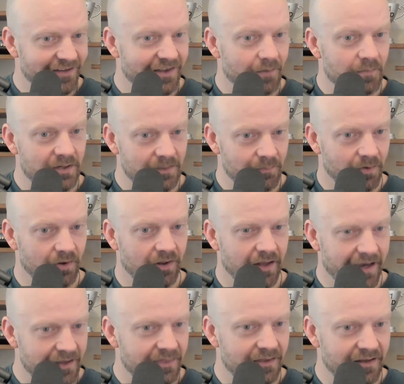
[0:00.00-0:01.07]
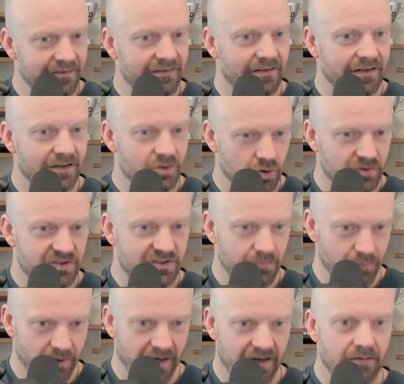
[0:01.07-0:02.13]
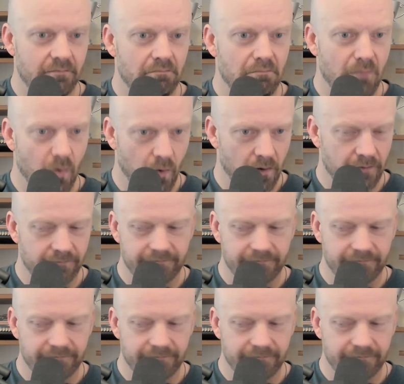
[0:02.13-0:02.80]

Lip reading: that people like this and that should spread it more.